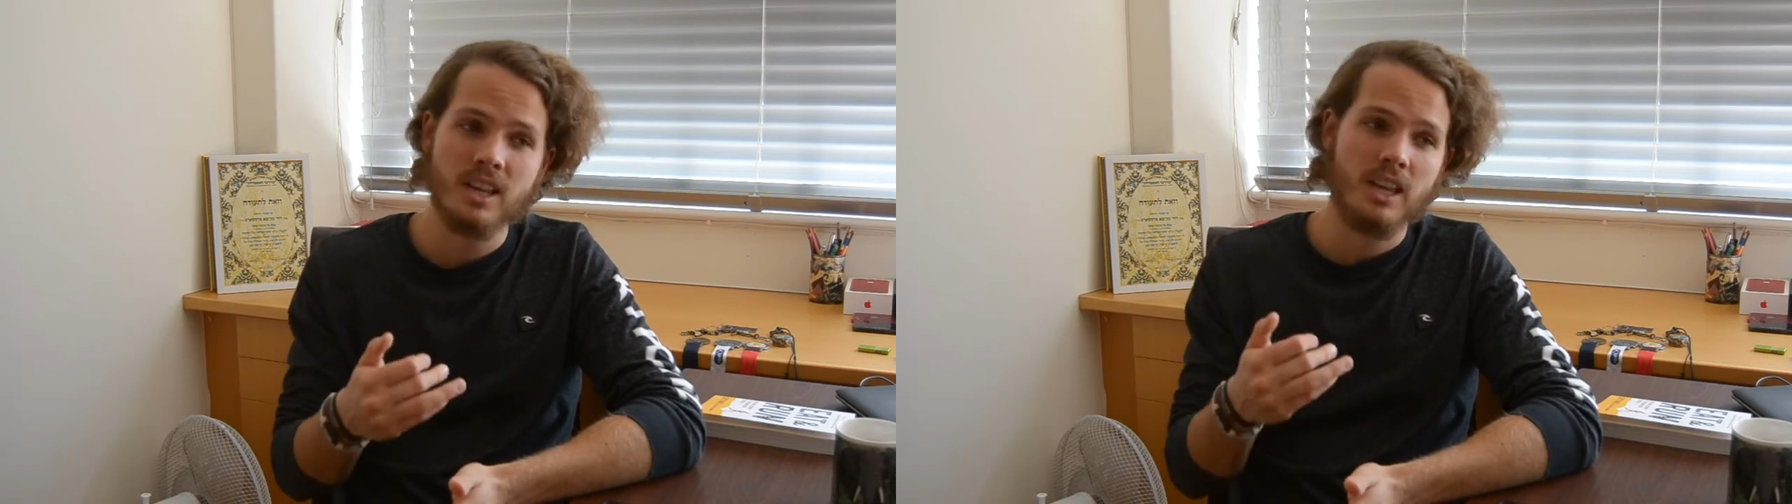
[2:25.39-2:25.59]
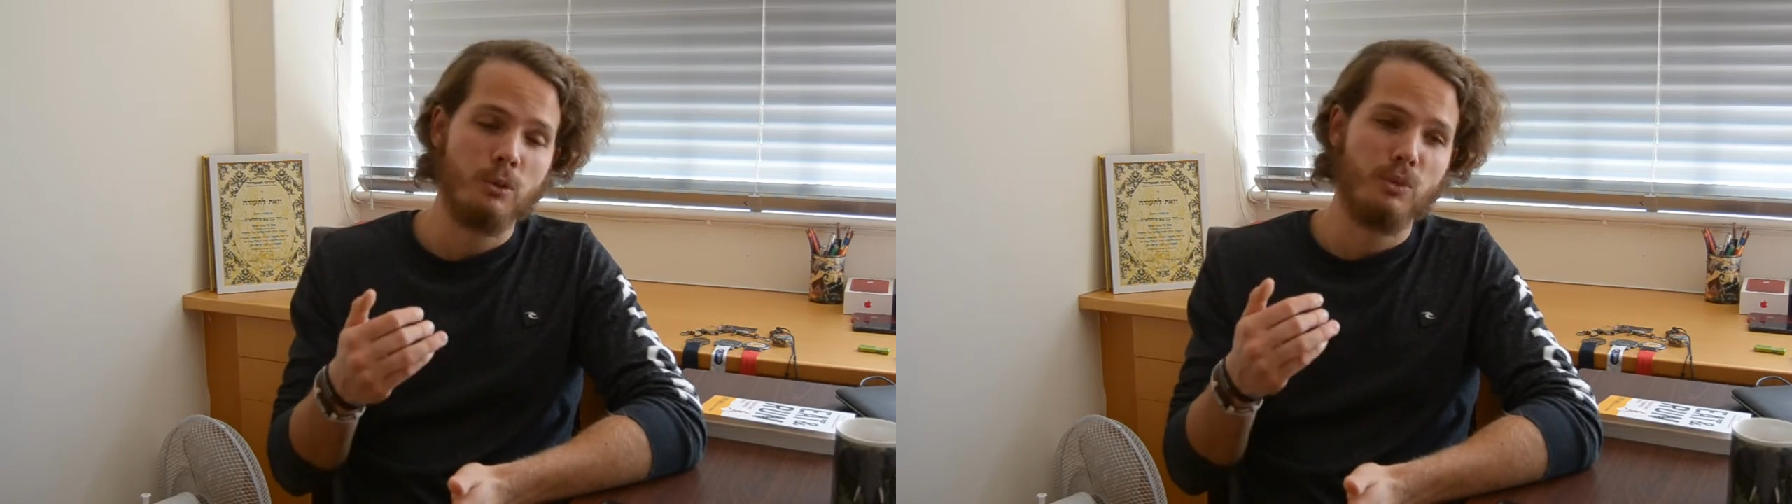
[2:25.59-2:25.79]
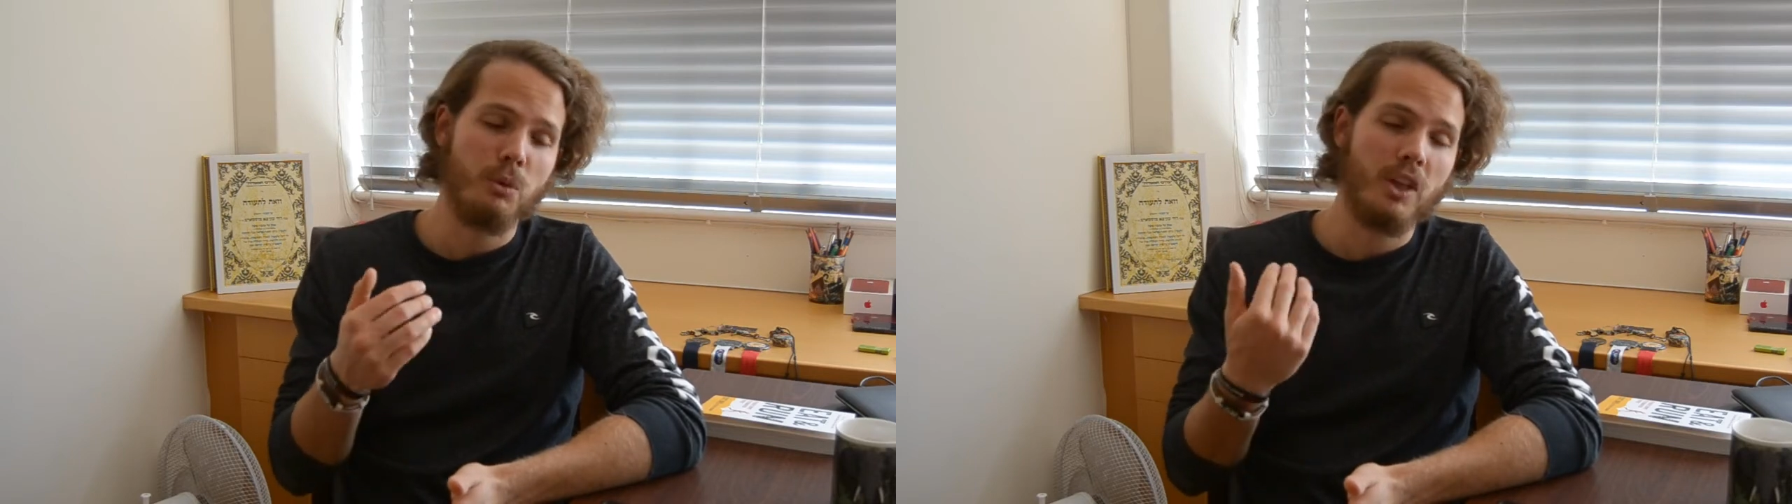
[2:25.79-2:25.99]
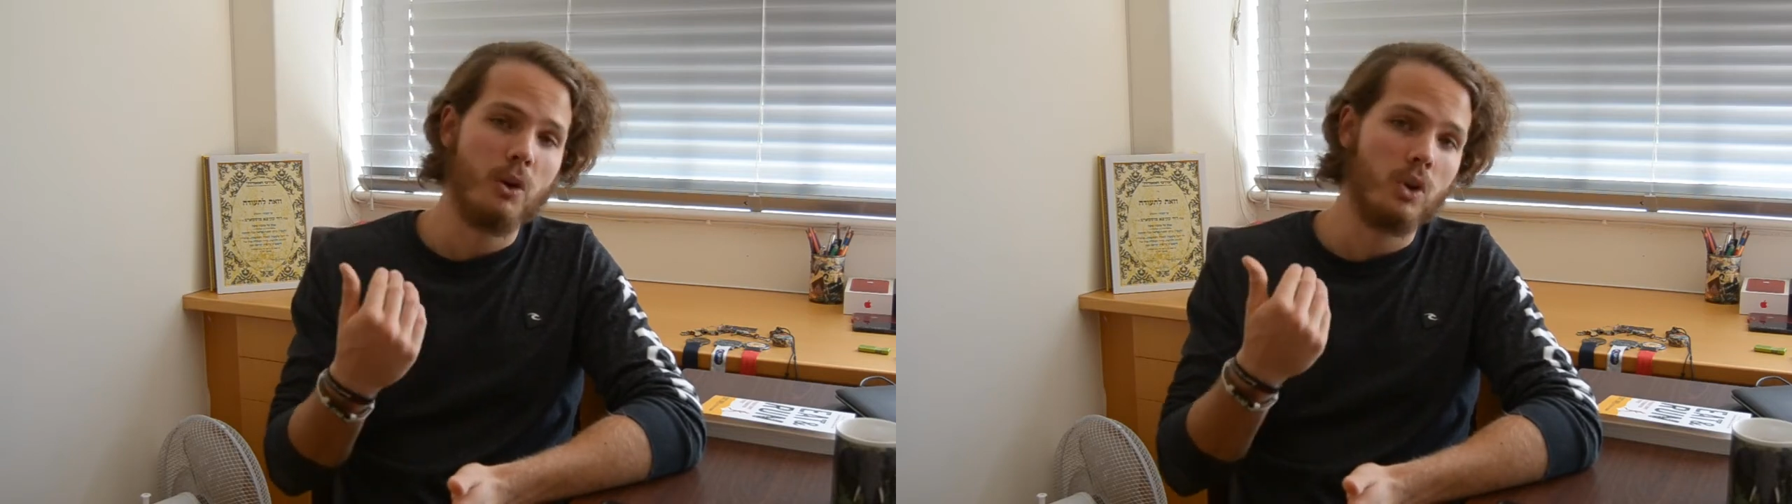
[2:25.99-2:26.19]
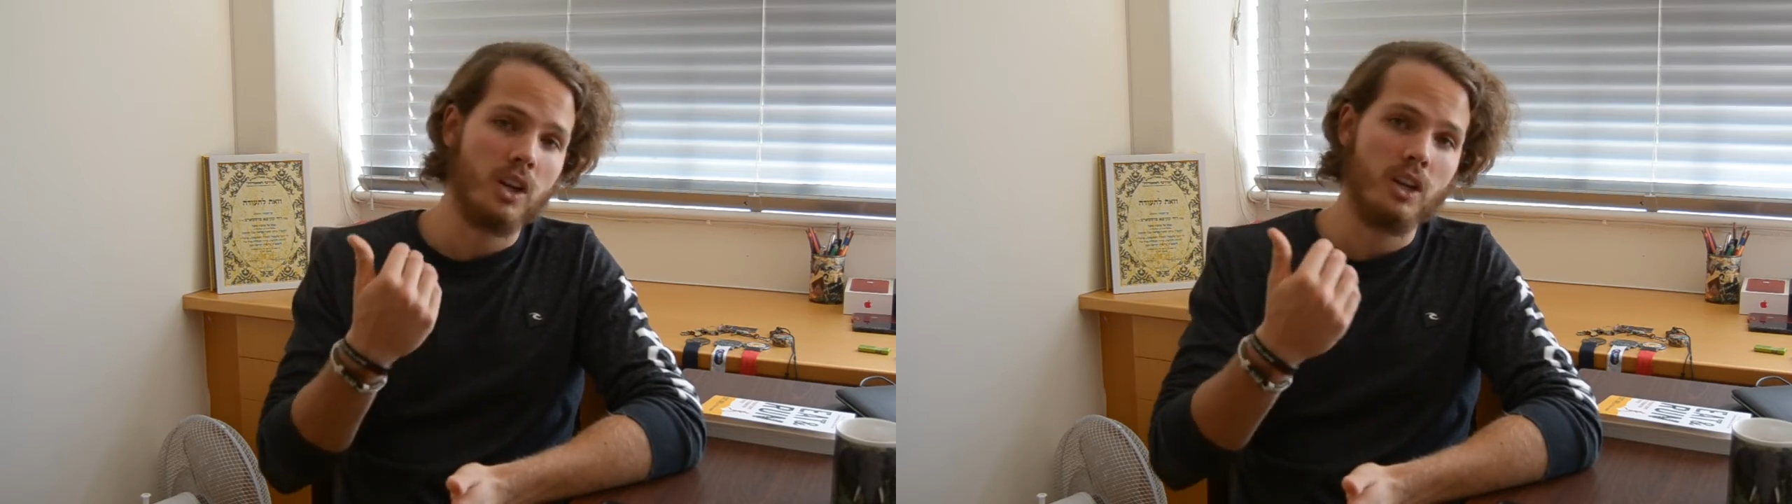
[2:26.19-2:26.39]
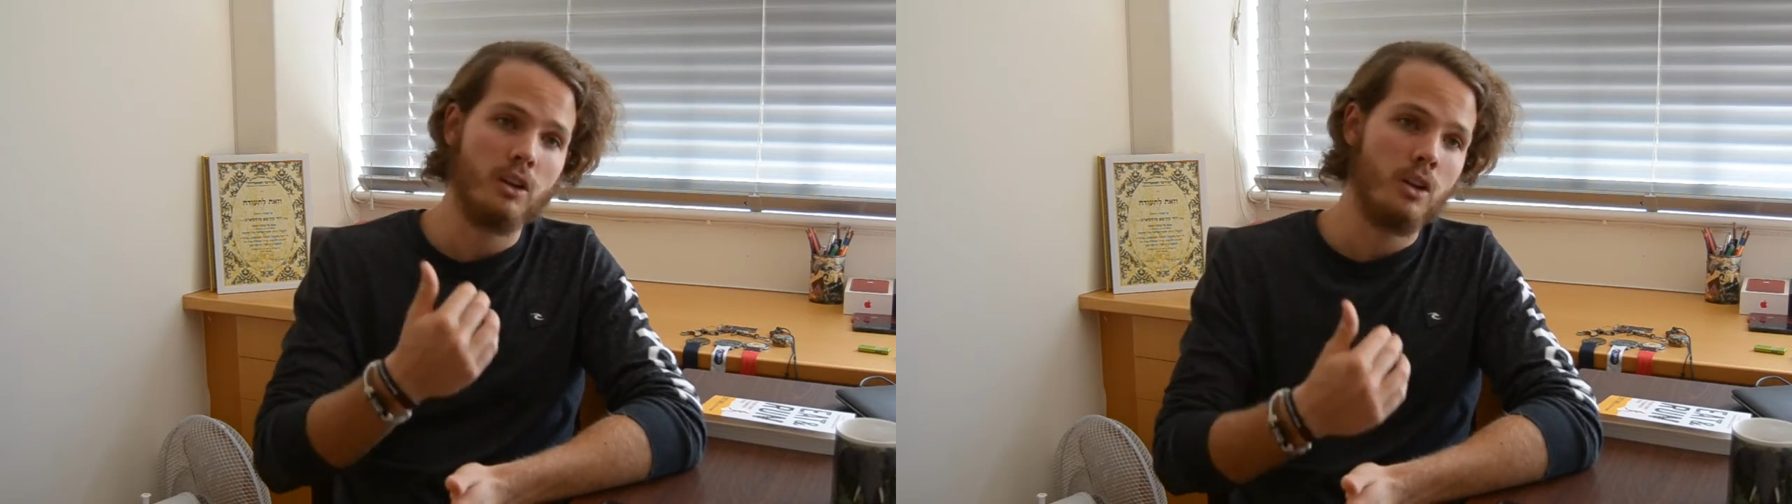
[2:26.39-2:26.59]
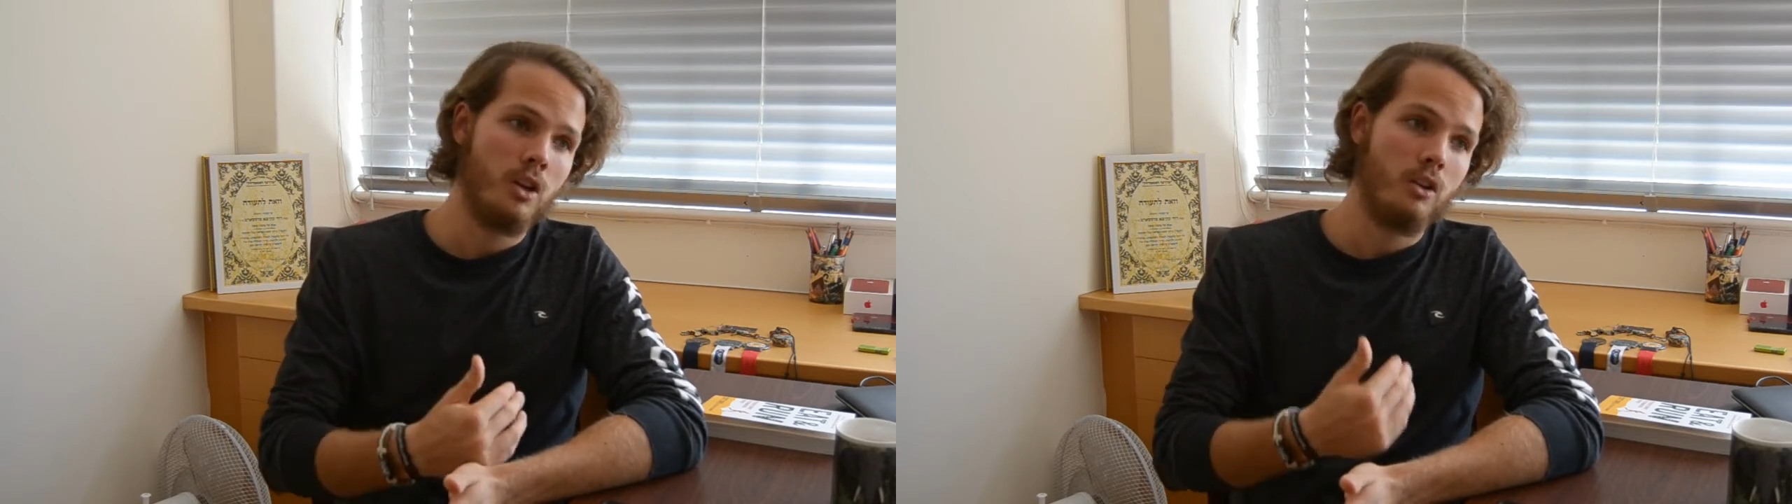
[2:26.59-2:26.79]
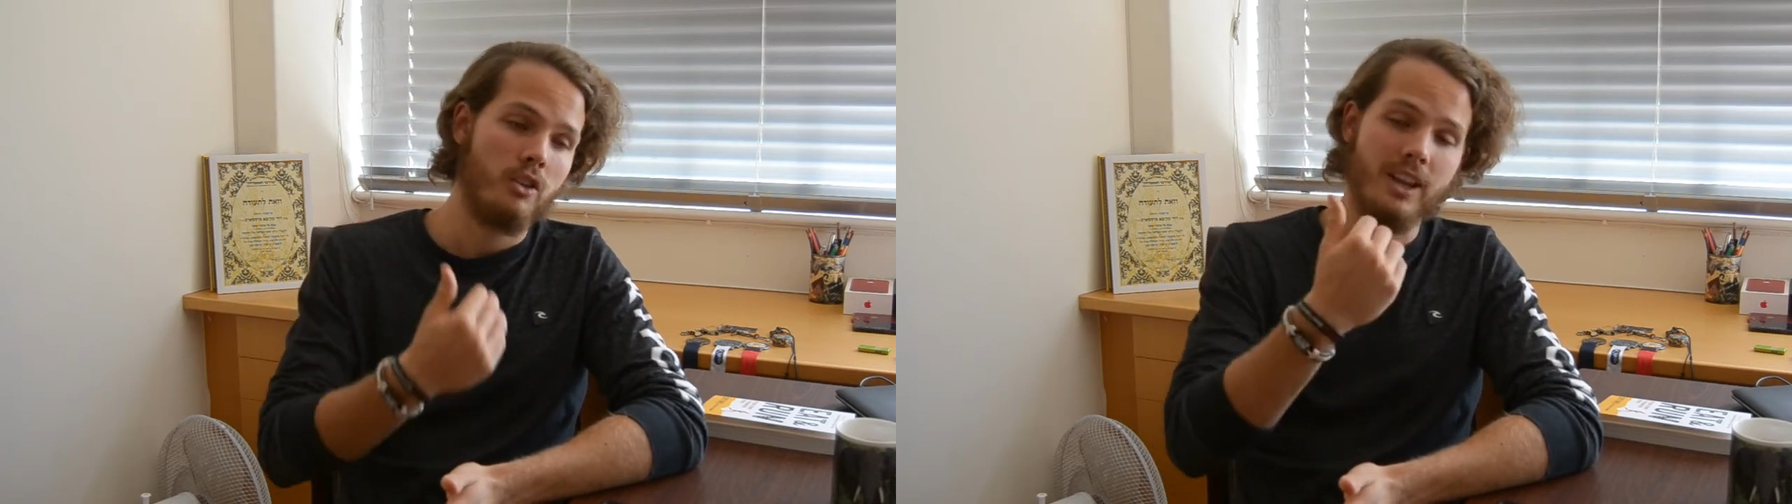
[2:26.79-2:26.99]
Maybe they want to
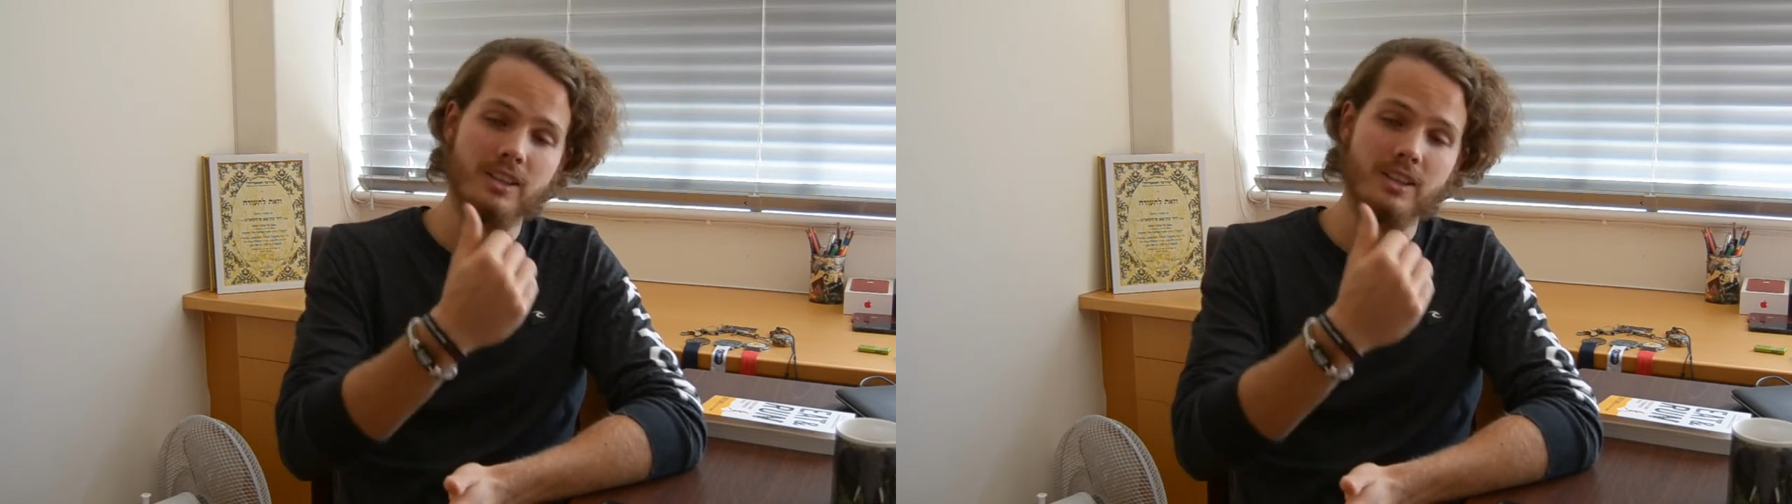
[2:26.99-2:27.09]
raise the